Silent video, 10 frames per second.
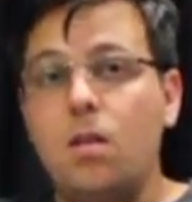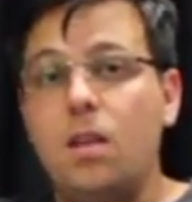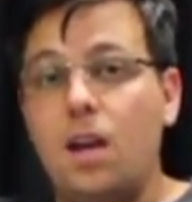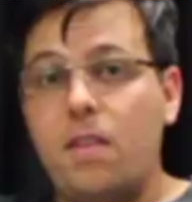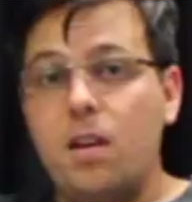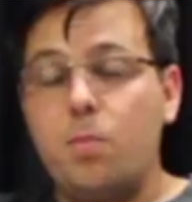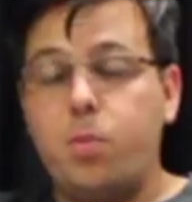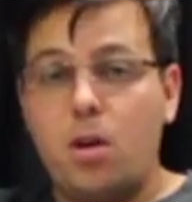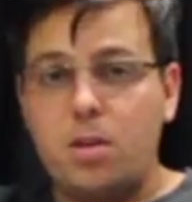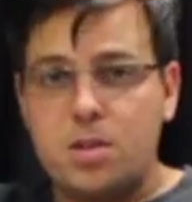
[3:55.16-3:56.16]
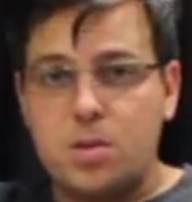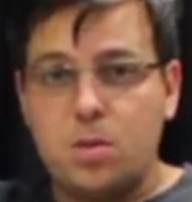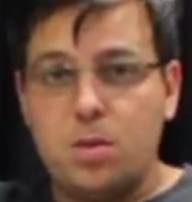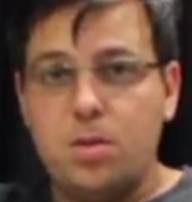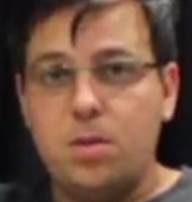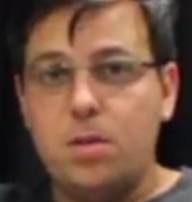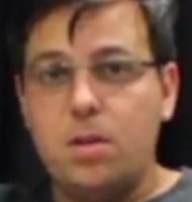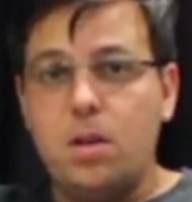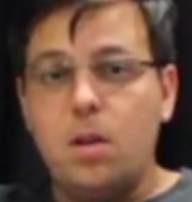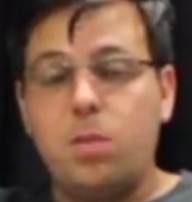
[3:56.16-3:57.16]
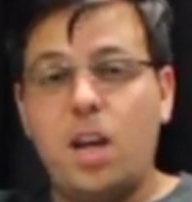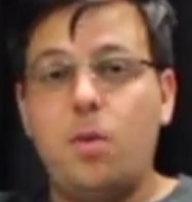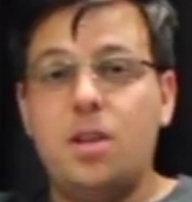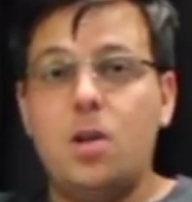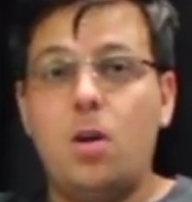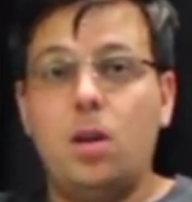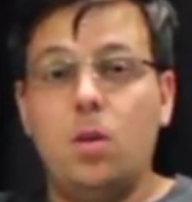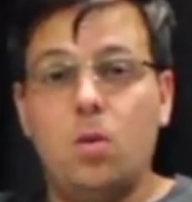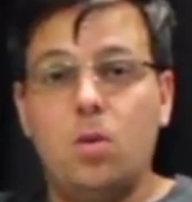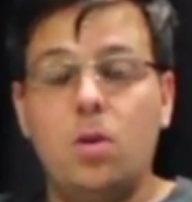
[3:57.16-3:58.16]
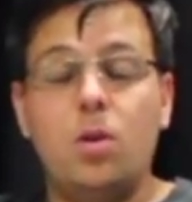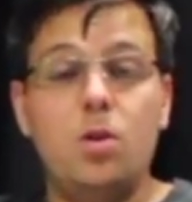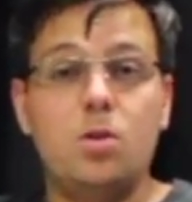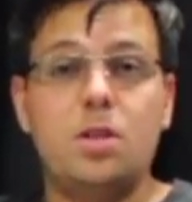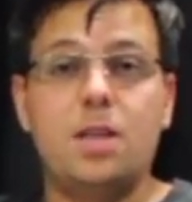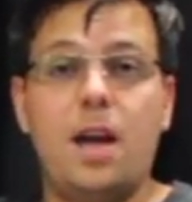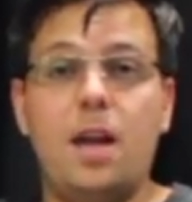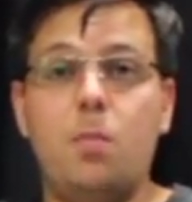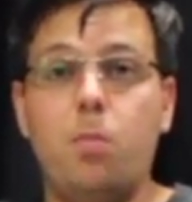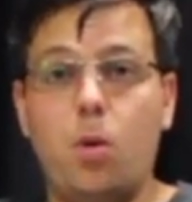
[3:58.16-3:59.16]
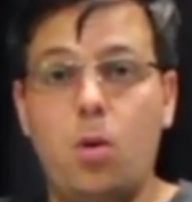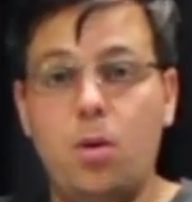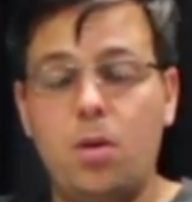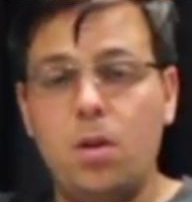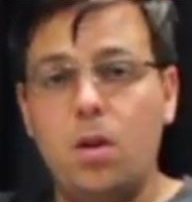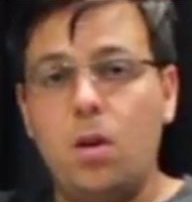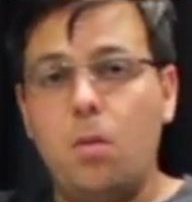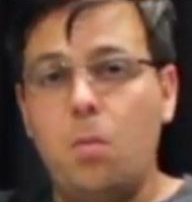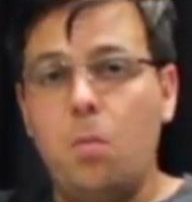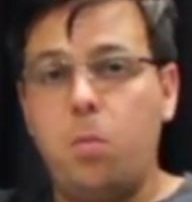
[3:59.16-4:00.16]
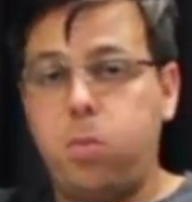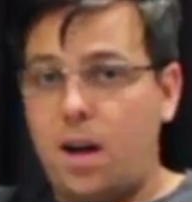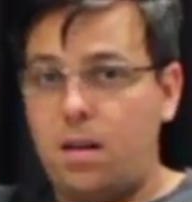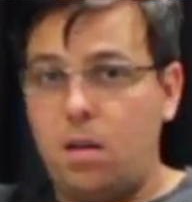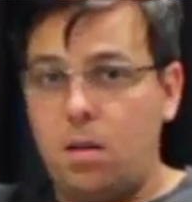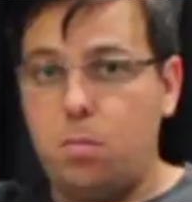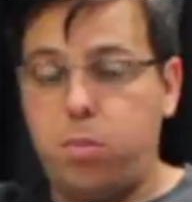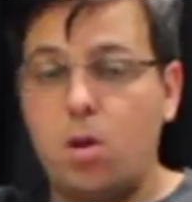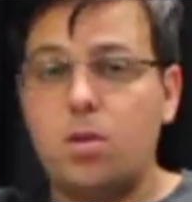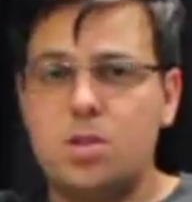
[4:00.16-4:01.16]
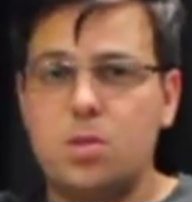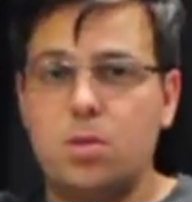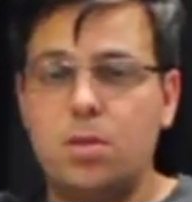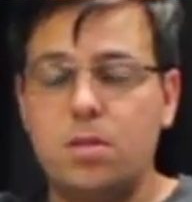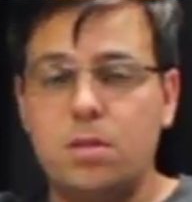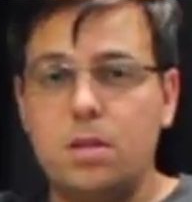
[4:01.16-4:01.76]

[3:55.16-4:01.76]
The other, Broken Sword, played by Tony Leung, who uses a broad but broken sword.